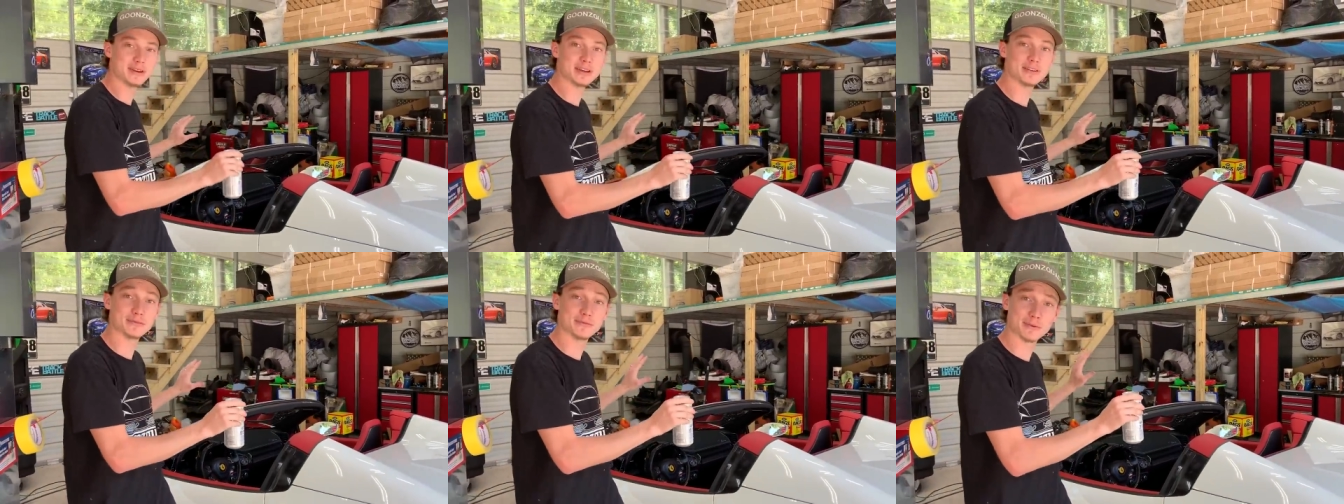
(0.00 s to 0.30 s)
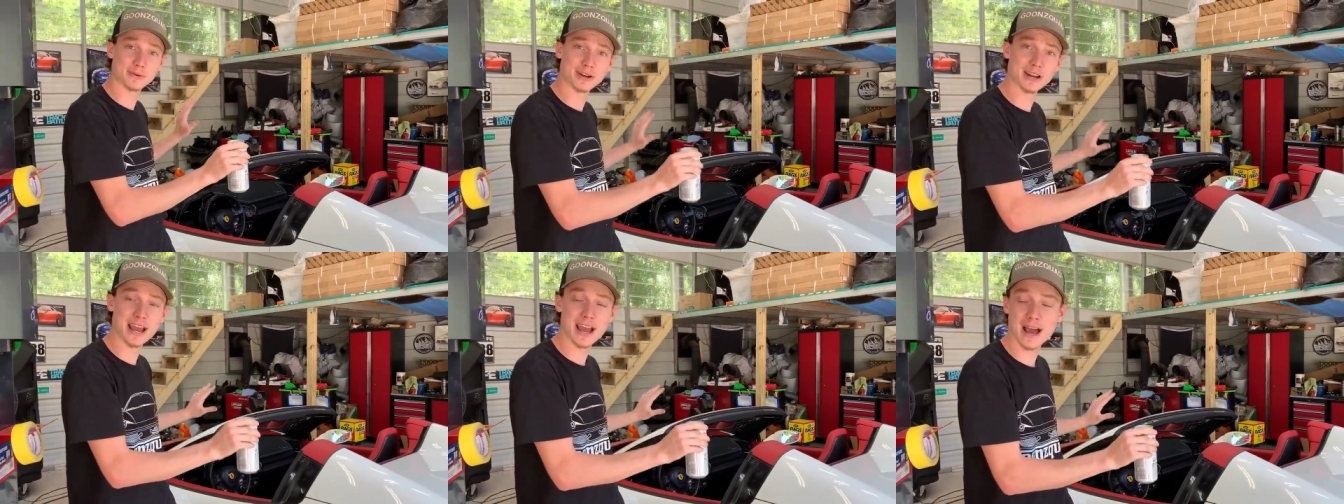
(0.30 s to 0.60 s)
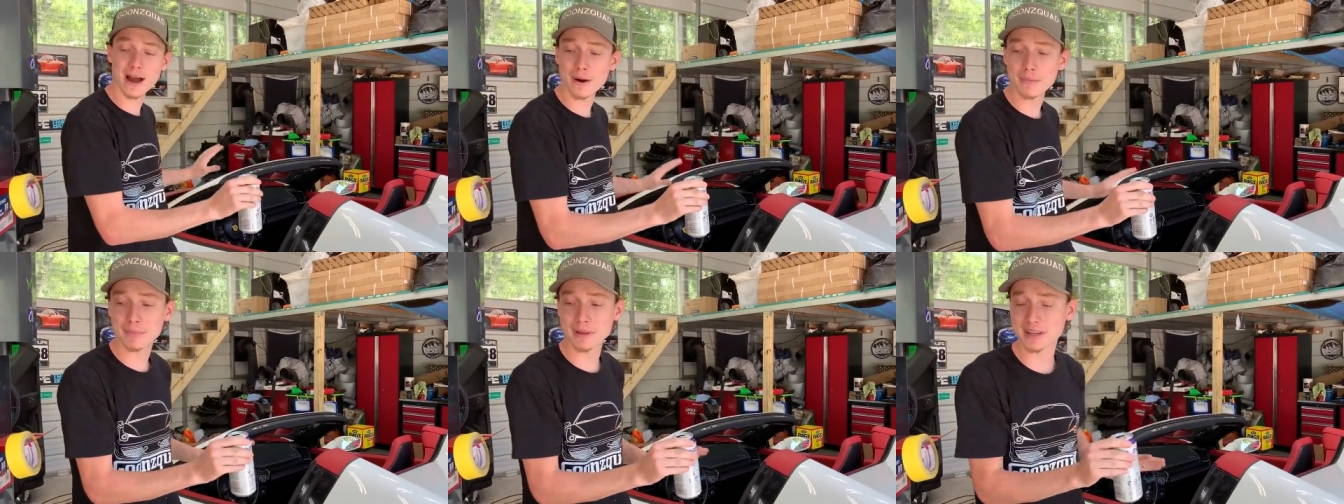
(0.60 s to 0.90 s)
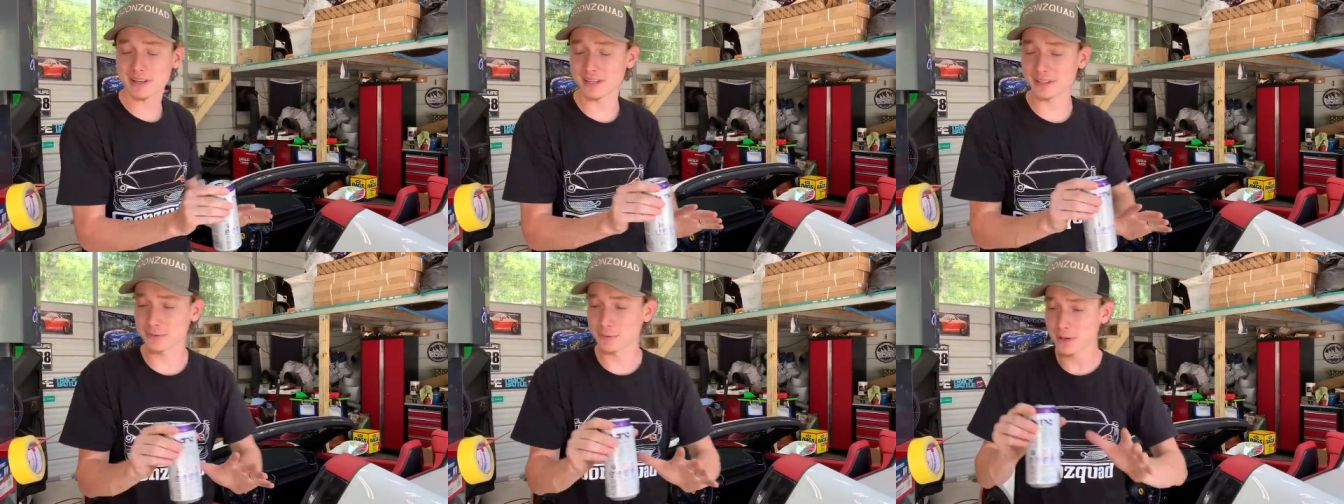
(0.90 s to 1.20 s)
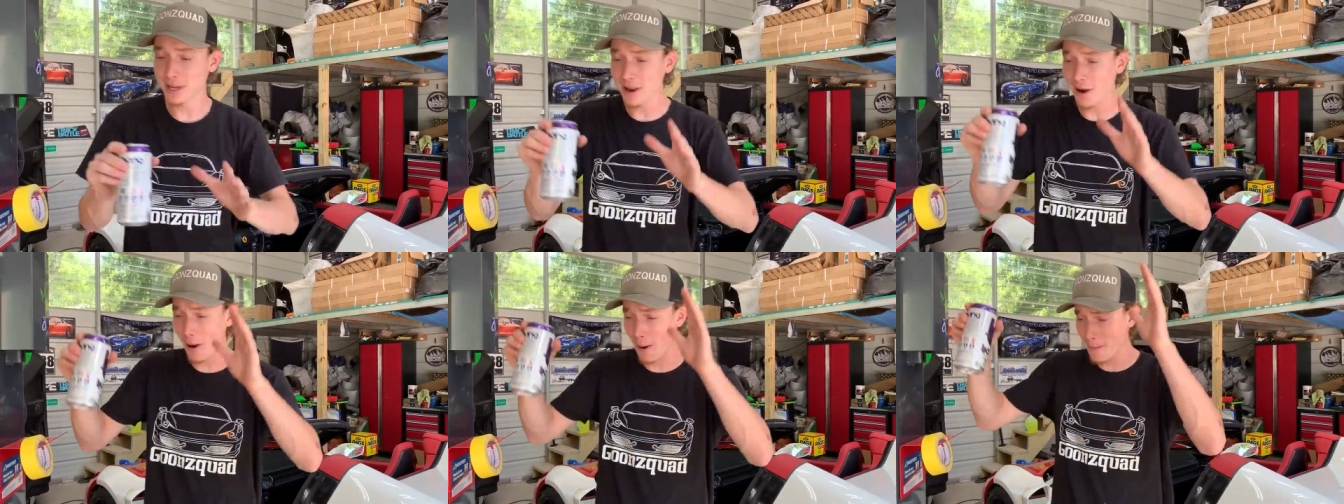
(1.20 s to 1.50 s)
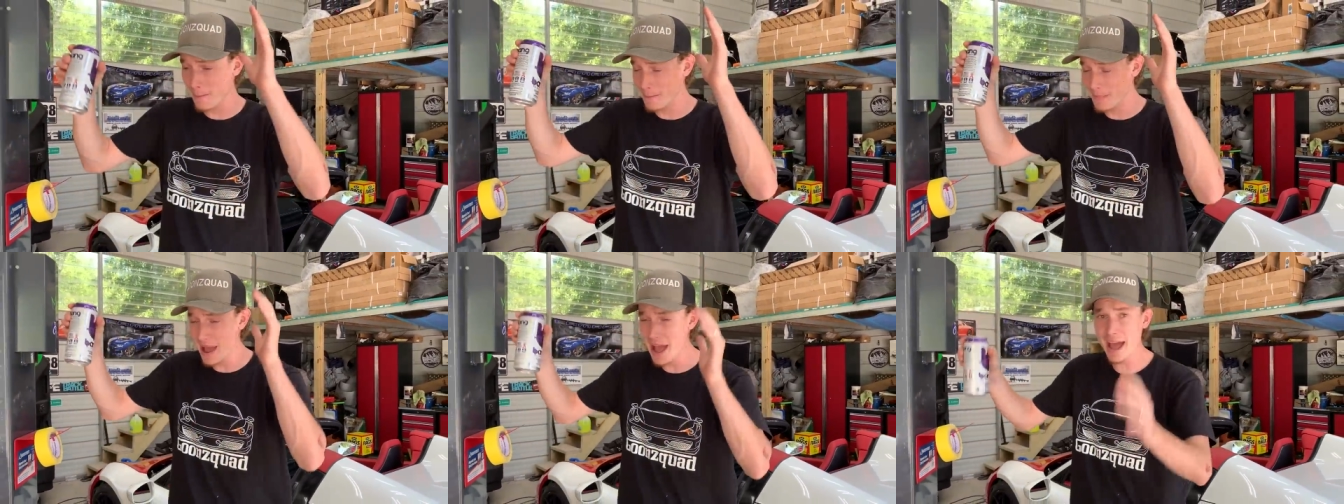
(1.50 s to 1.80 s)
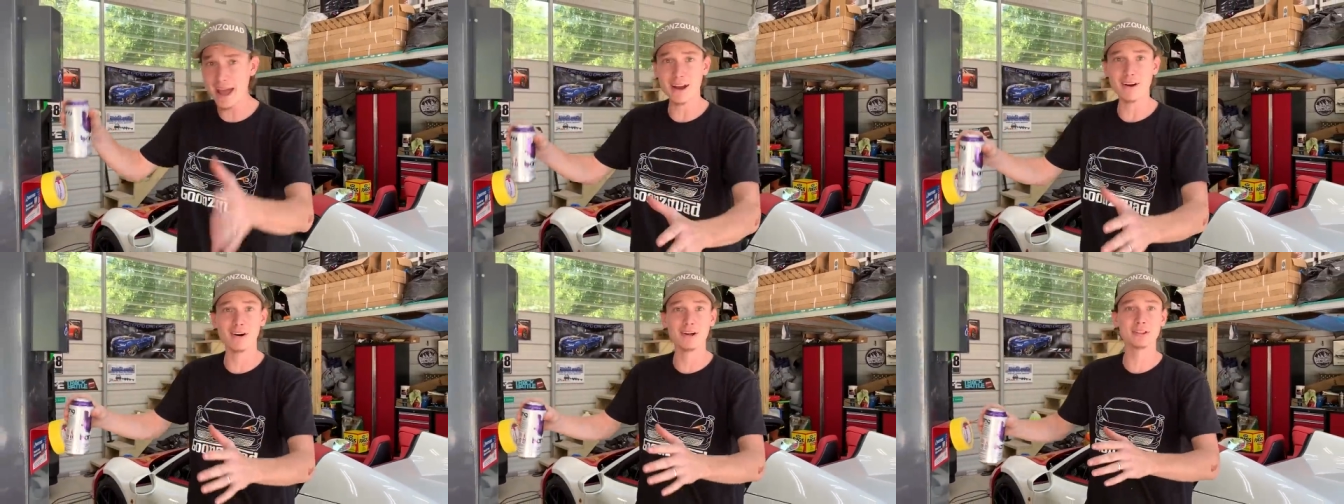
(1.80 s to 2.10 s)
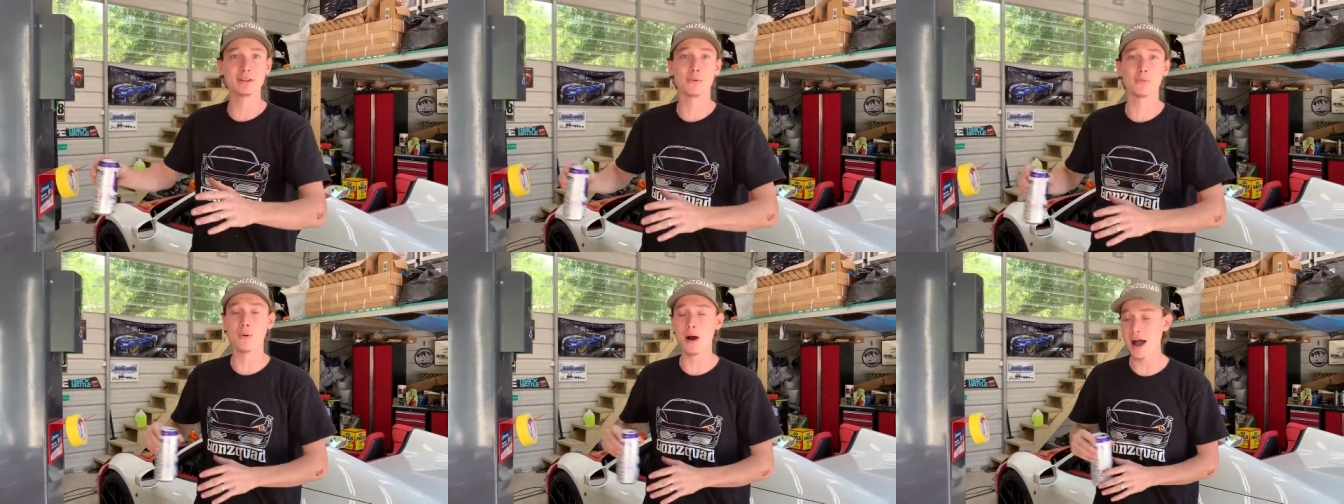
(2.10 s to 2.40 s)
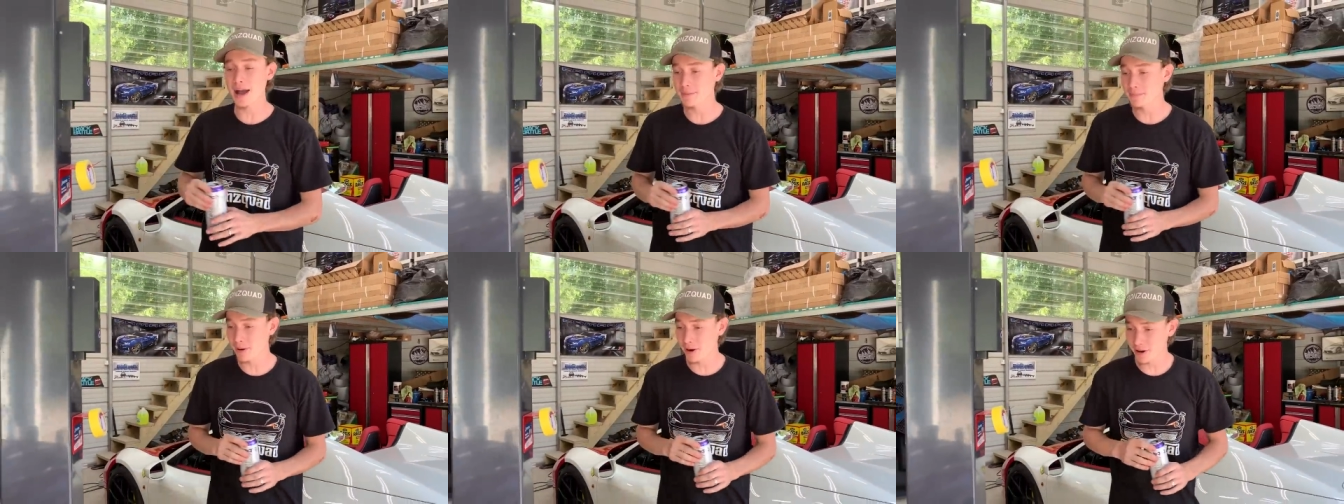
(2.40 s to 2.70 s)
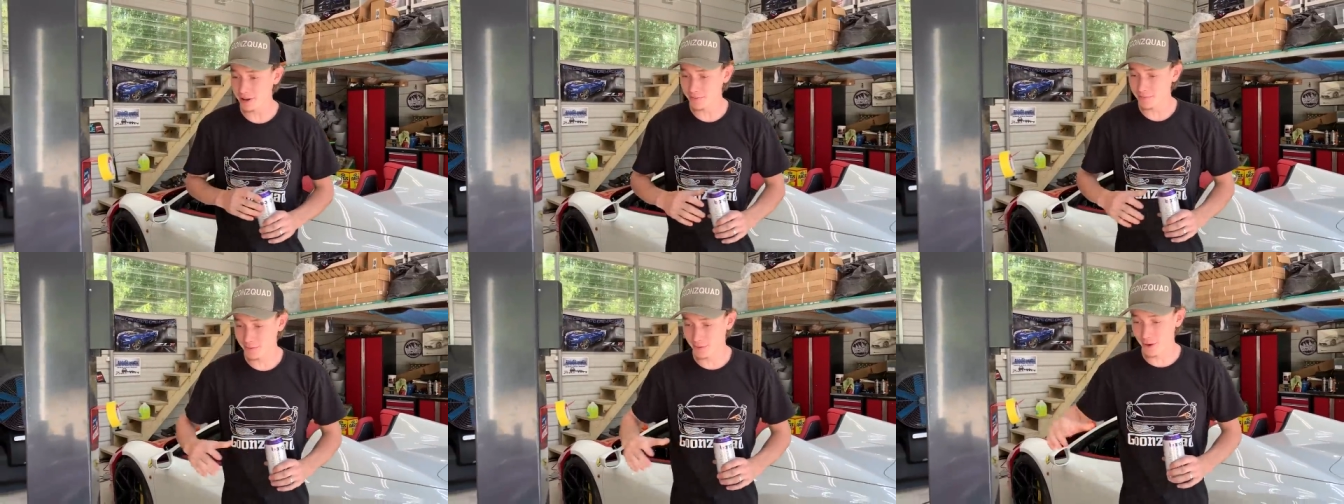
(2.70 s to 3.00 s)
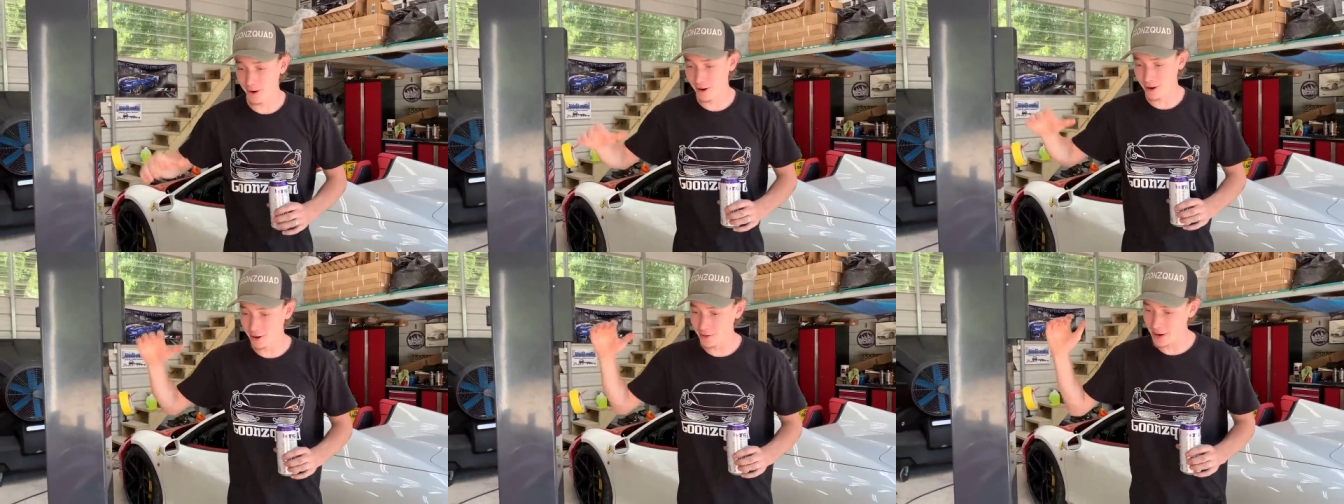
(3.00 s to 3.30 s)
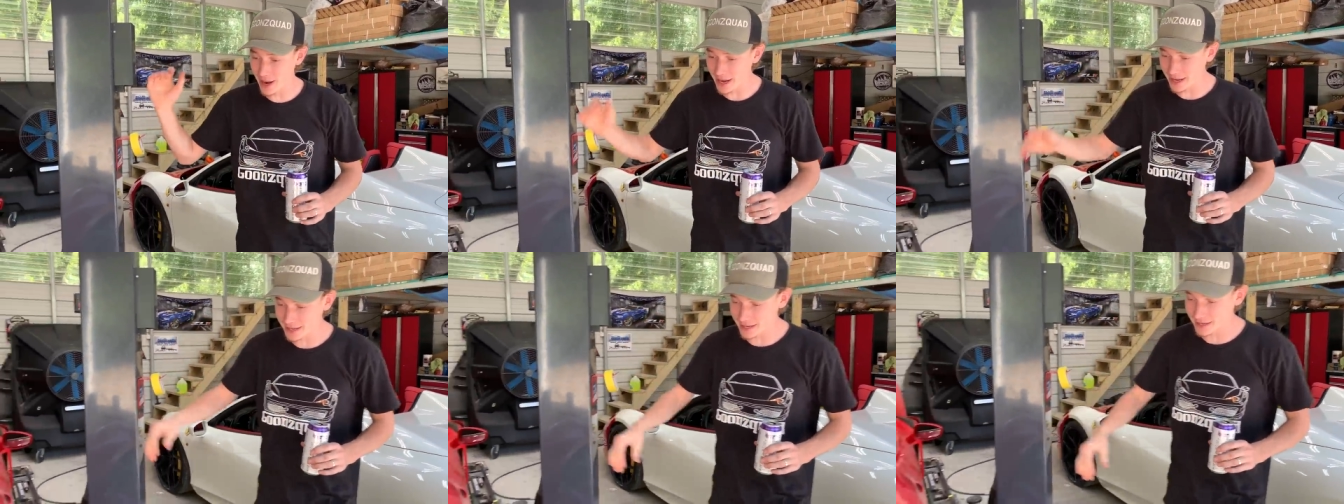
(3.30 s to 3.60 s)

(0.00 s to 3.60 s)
it for now because we are back on the wide body Ferrari right